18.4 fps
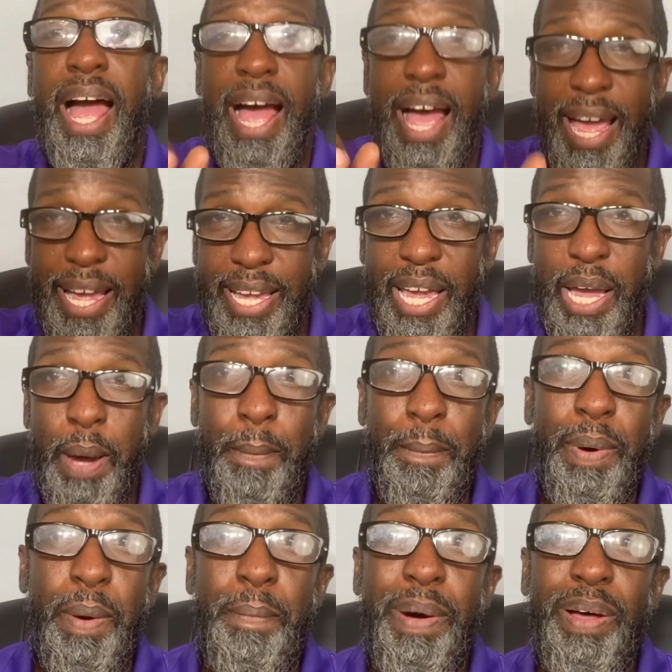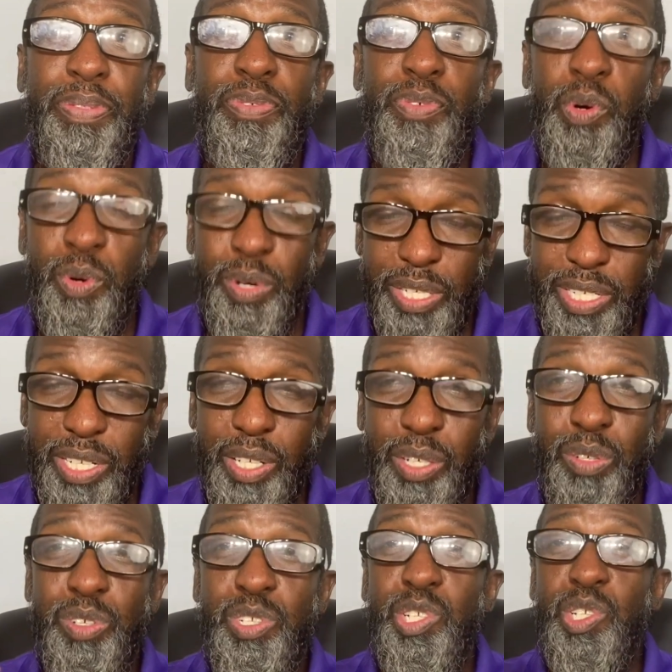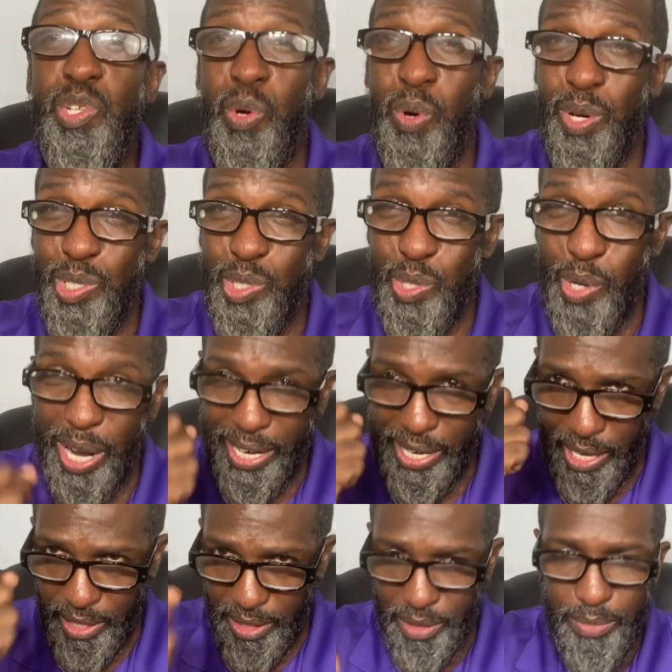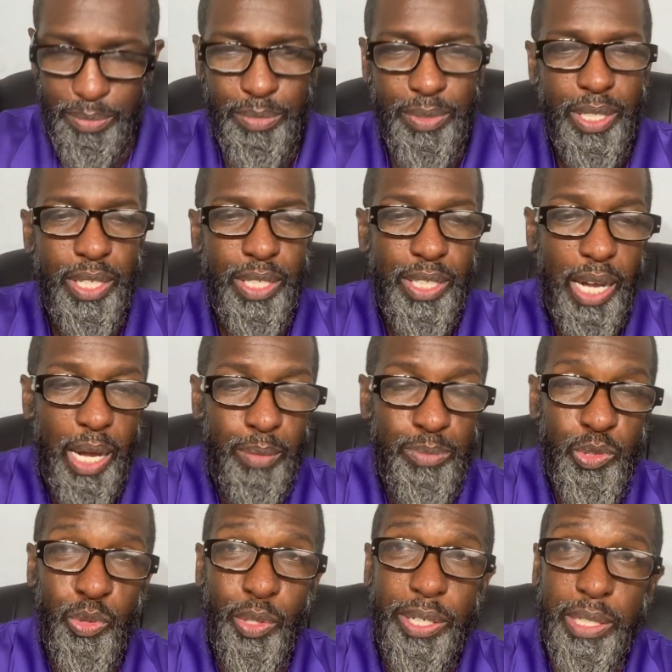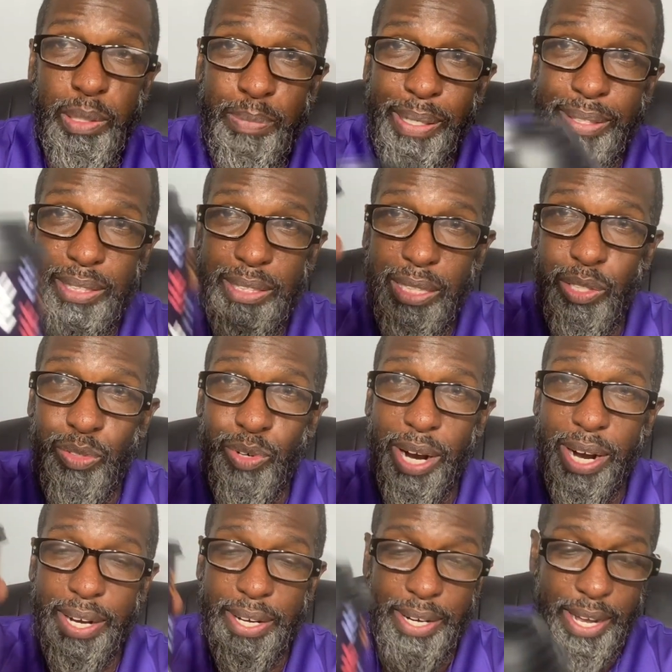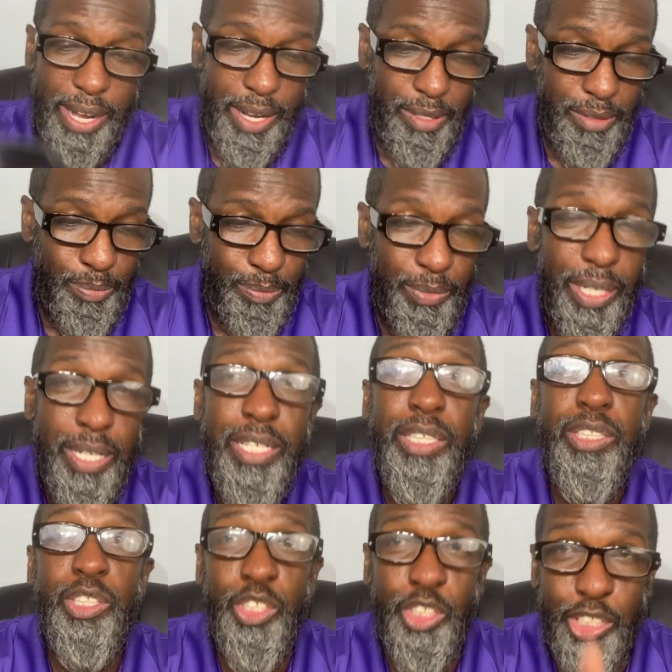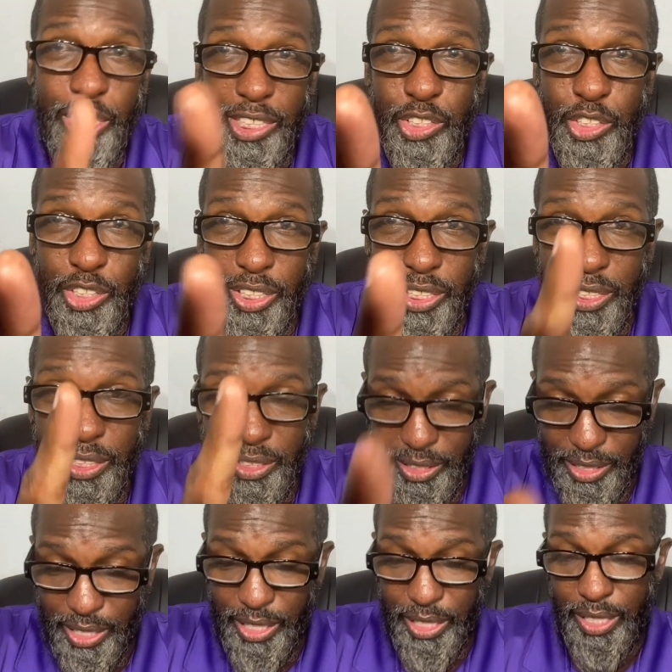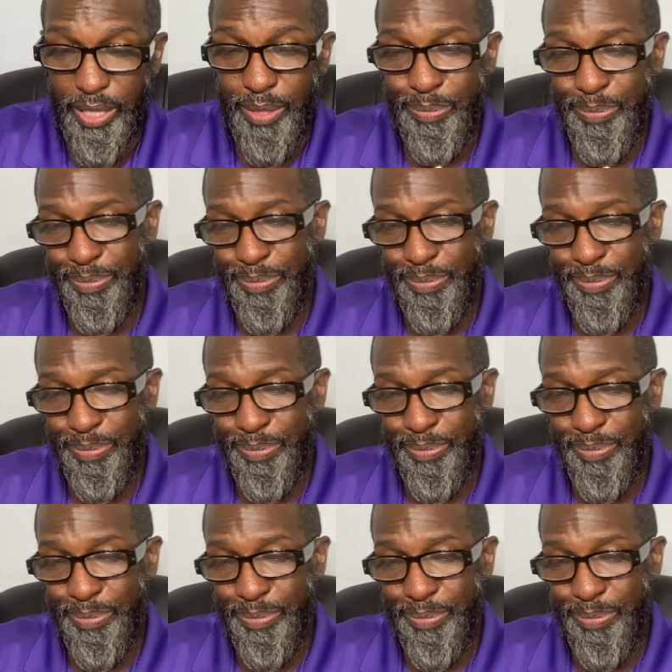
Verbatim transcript: I am, but my throat is a little sore, so I'm drinking my tea right now. Ginger tea.